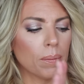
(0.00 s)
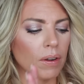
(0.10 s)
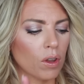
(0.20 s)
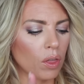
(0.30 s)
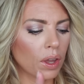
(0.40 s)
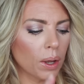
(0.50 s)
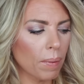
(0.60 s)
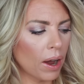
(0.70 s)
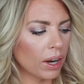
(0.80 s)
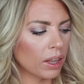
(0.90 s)
but if you think
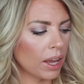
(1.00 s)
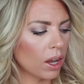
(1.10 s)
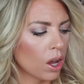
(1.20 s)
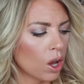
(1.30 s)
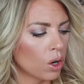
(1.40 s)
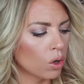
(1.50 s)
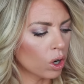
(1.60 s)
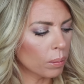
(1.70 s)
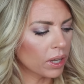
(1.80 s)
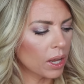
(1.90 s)
about it, like
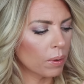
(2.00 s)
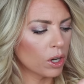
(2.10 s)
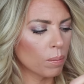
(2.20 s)
normally when